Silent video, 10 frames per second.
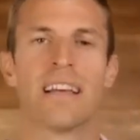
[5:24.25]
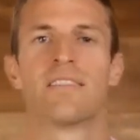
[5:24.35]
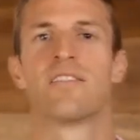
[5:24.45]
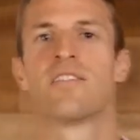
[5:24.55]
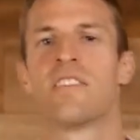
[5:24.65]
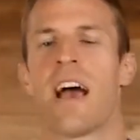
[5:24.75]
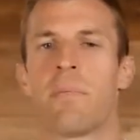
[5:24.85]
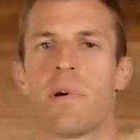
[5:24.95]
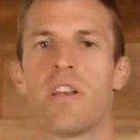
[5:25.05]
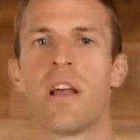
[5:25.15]

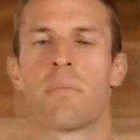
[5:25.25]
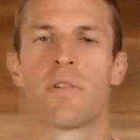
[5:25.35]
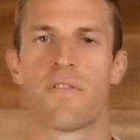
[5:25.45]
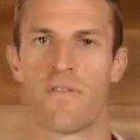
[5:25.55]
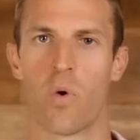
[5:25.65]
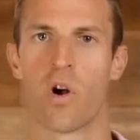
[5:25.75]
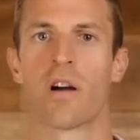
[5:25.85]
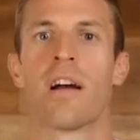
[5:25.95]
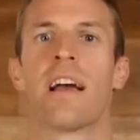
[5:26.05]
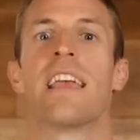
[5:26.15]
Step number
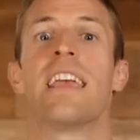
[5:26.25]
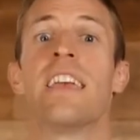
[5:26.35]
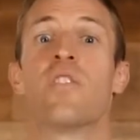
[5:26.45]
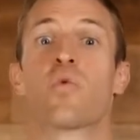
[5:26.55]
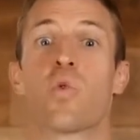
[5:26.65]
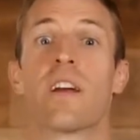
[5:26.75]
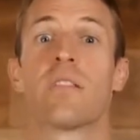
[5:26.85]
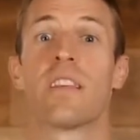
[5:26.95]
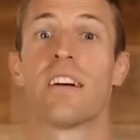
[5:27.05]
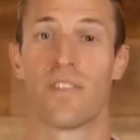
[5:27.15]
4, eat
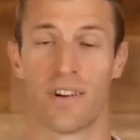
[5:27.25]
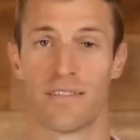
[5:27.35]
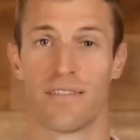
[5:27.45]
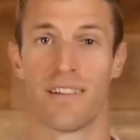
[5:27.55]
real liver.